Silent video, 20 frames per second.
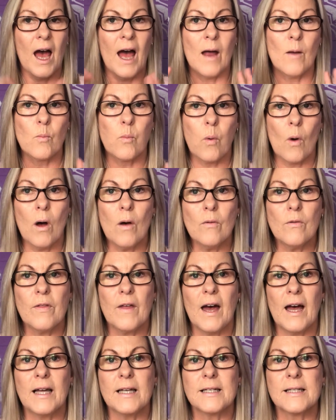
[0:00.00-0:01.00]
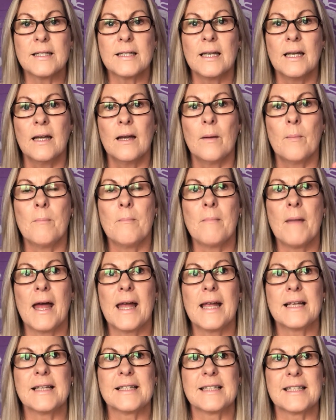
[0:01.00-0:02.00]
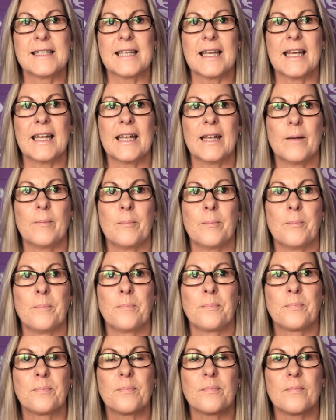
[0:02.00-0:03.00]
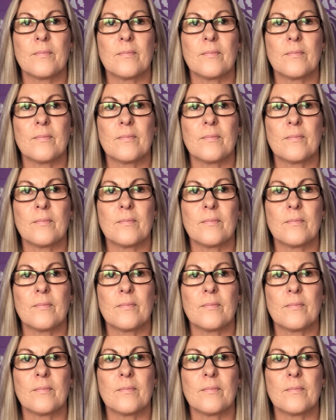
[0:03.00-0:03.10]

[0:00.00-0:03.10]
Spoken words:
And while that may seem